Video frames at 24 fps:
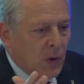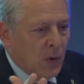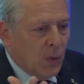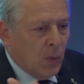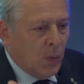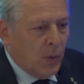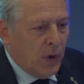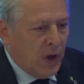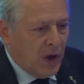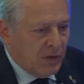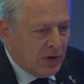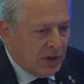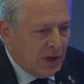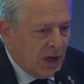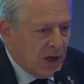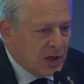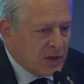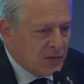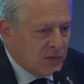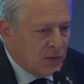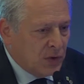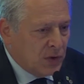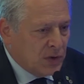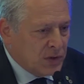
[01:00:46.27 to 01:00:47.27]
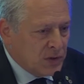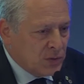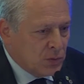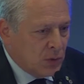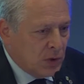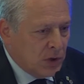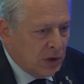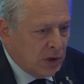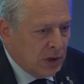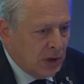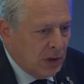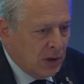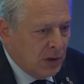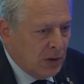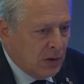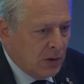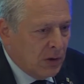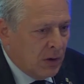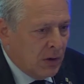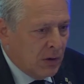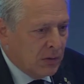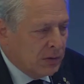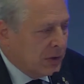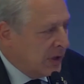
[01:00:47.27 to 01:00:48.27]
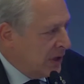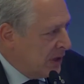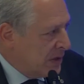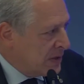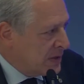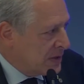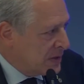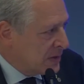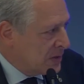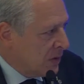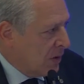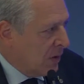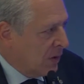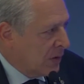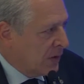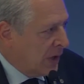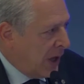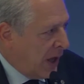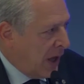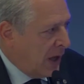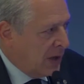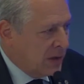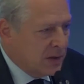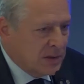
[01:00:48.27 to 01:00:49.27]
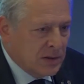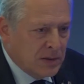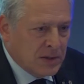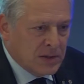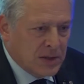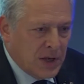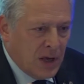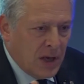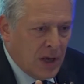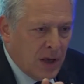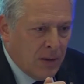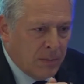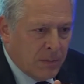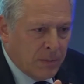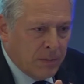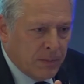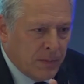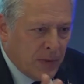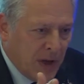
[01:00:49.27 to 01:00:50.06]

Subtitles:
we have a task force working on this, on NZEB,